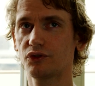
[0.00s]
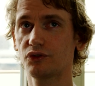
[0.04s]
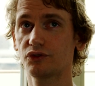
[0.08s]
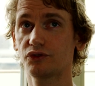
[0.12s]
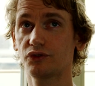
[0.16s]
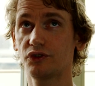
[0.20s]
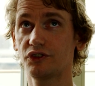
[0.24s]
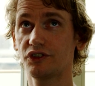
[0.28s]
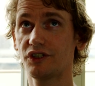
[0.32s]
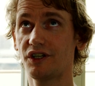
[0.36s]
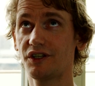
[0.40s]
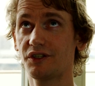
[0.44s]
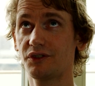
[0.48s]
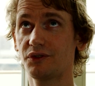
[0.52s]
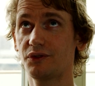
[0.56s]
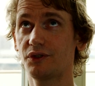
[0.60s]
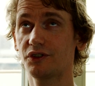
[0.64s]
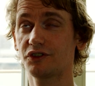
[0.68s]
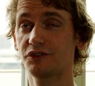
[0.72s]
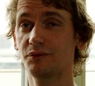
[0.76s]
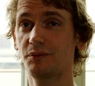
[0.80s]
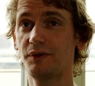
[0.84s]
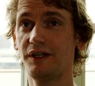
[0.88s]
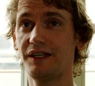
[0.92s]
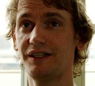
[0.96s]
also it's hard to
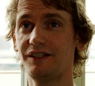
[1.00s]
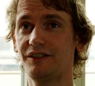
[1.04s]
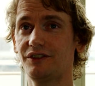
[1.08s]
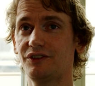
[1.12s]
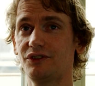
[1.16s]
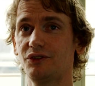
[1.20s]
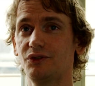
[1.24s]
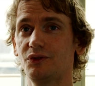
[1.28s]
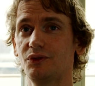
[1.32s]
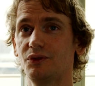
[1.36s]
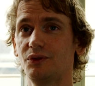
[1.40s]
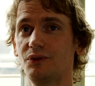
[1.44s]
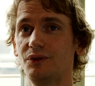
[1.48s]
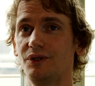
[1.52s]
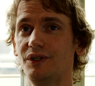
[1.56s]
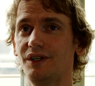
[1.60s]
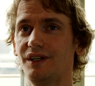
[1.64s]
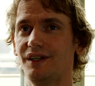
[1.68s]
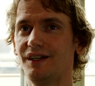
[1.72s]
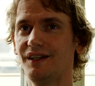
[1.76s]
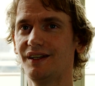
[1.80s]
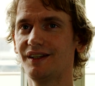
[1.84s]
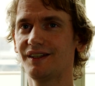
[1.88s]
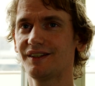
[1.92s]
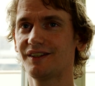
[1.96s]
explain to
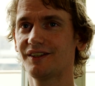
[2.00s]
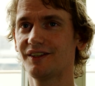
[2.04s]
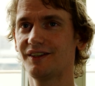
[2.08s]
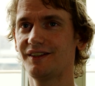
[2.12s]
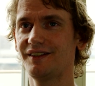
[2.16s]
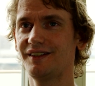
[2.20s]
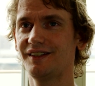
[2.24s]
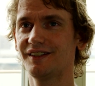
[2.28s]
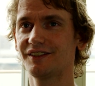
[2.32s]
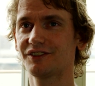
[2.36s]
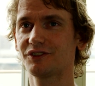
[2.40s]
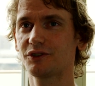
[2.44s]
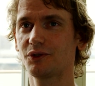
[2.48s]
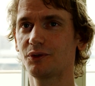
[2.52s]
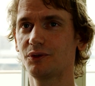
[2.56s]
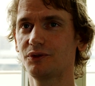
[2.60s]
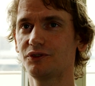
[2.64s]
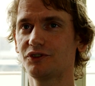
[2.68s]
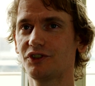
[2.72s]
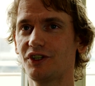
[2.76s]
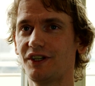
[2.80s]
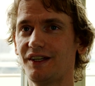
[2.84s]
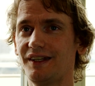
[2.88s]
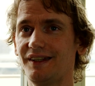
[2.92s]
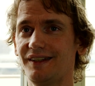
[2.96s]
9-year-old
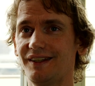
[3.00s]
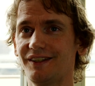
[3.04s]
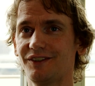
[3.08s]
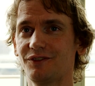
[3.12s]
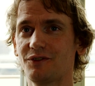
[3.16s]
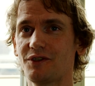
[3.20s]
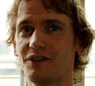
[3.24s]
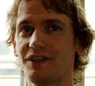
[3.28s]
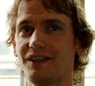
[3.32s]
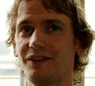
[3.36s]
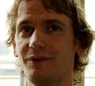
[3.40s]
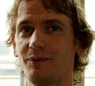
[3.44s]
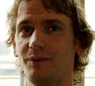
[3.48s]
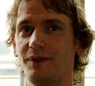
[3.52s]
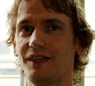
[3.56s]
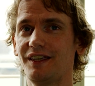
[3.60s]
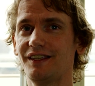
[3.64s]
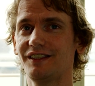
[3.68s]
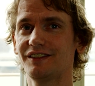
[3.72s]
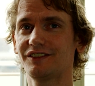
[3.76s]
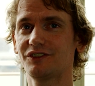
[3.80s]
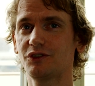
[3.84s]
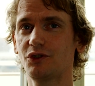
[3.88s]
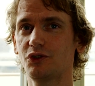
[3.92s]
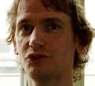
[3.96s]
child that why FBI
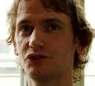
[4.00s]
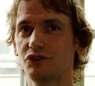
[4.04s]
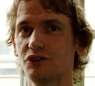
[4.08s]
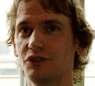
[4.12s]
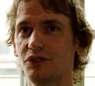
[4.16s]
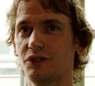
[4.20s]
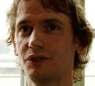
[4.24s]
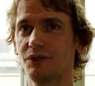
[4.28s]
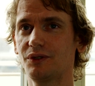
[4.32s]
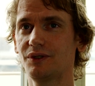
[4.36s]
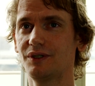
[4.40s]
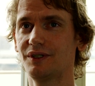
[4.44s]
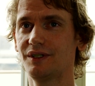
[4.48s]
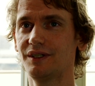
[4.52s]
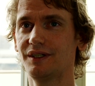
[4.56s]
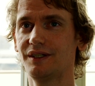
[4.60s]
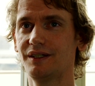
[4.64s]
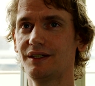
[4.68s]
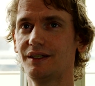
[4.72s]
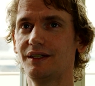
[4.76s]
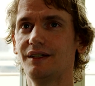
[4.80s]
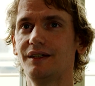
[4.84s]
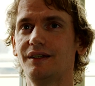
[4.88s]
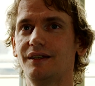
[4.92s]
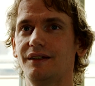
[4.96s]
is searching you.
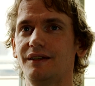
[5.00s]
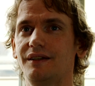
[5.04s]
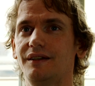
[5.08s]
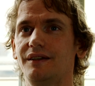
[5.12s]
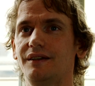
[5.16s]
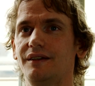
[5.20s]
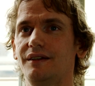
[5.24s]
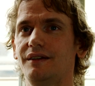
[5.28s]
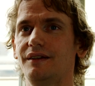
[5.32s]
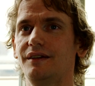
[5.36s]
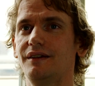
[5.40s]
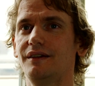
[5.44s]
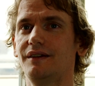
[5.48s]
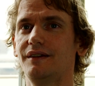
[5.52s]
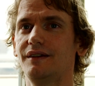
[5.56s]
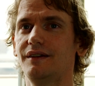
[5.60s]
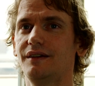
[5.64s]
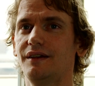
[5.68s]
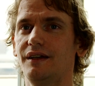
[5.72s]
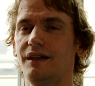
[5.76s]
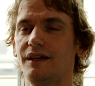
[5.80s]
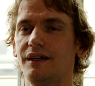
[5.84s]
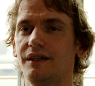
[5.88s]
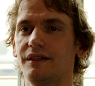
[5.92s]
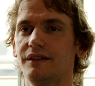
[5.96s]

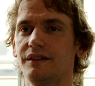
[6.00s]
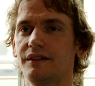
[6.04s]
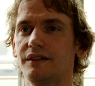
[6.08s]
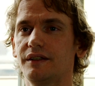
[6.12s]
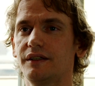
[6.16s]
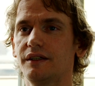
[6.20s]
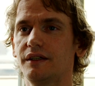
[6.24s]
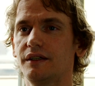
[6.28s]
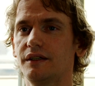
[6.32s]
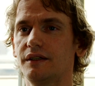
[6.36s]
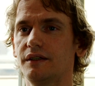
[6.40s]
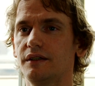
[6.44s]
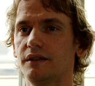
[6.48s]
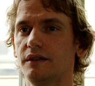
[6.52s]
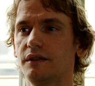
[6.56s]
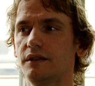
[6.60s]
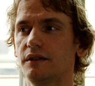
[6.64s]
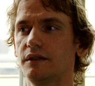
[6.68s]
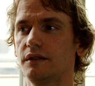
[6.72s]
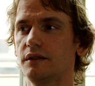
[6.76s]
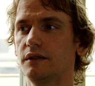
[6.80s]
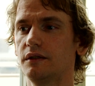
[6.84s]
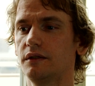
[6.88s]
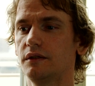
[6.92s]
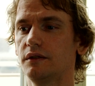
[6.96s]
And
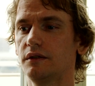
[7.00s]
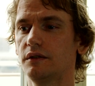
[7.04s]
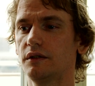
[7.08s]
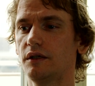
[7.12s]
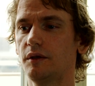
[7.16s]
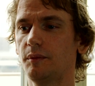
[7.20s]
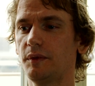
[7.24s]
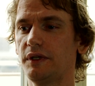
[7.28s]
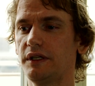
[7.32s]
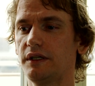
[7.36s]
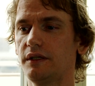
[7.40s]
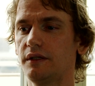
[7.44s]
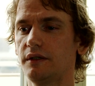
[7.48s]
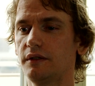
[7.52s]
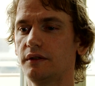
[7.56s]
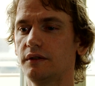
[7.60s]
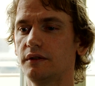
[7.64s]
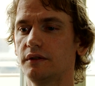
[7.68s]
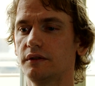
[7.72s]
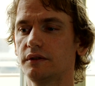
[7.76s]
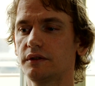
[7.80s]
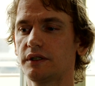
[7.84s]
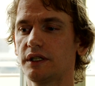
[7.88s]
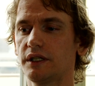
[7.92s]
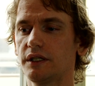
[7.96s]
I mean,
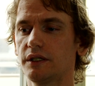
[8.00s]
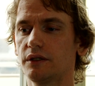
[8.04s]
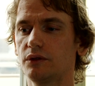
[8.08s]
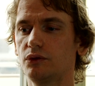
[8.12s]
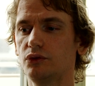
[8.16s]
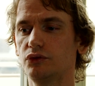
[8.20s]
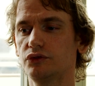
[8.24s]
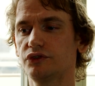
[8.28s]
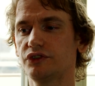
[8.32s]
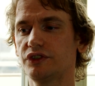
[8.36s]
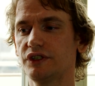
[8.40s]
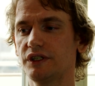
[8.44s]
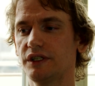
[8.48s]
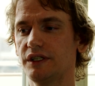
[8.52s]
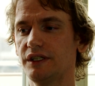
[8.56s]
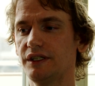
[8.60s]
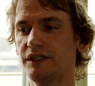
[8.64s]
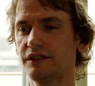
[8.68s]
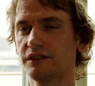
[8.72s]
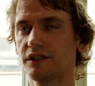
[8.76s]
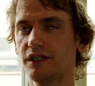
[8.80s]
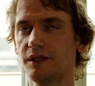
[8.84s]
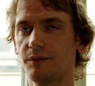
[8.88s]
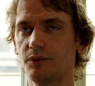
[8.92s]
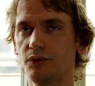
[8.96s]
the good thing
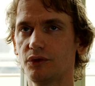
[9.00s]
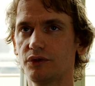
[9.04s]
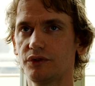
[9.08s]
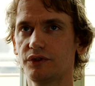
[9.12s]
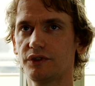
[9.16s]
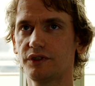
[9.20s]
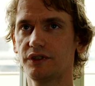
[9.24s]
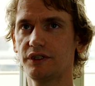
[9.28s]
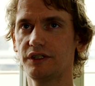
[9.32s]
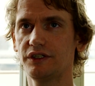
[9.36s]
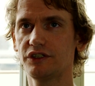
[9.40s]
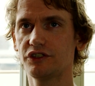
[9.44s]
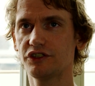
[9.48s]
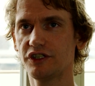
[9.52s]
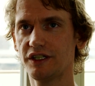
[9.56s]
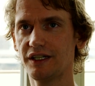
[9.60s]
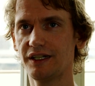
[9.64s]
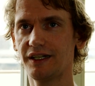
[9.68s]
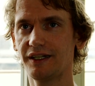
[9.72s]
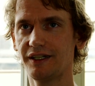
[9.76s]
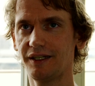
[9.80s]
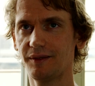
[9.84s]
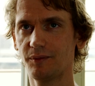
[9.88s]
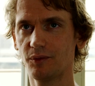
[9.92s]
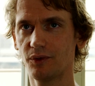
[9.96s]
is I'm not in jail
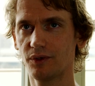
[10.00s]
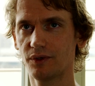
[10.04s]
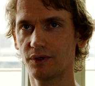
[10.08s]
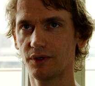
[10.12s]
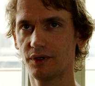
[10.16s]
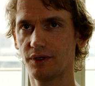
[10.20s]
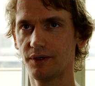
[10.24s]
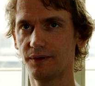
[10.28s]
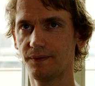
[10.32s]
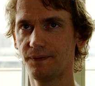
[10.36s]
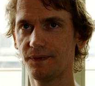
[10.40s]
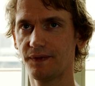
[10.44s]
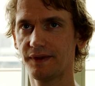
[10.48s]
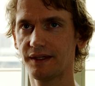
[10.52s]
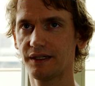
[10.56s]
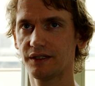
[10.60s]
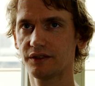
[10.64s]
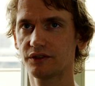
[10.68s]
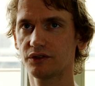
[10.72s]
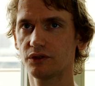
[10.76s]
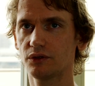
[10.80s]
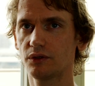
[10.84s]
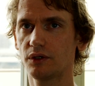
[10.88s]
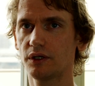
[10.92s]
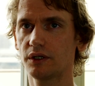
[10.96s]
anymore,
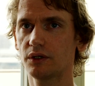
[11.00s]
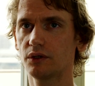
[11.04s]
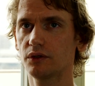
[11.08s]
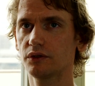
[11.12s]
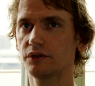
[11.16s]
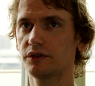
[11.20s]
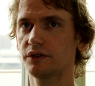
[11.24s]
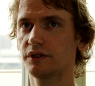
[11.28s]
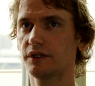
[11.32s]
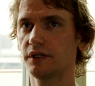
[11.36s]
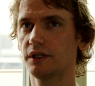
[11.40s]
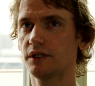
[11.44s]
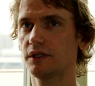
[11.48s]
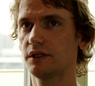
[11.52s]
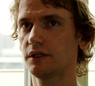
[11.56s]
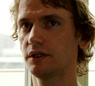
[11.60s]
so I got